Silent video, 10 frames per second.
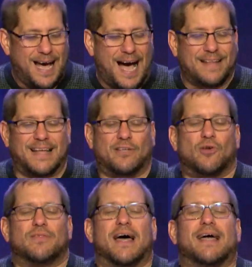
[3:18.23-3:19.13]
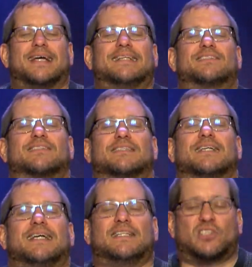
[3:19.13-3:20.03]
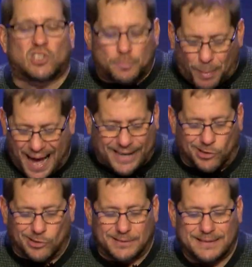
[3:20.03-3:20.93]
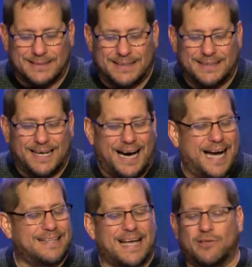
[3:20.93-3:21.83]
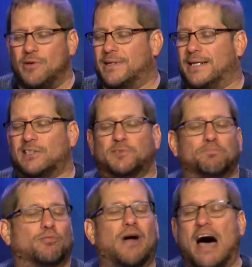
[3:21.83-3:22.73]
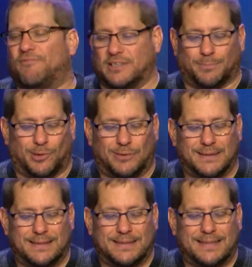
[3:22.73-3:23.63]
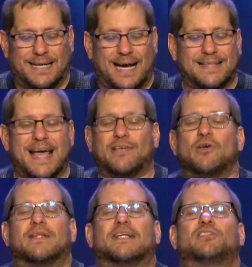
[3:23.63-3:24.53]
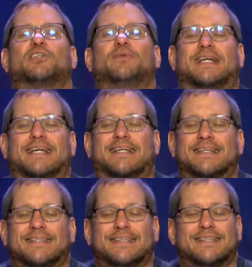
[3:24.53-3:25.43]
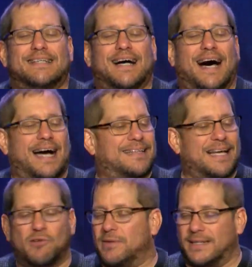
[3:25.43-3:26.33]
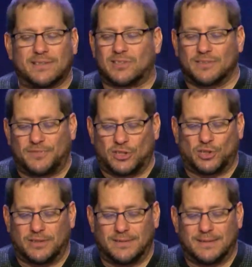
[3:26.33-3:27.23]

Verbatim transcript: I thank you that it's inspired. I thank you that it's profitable. I thank you that it's unique. I thank you that it's sufficient.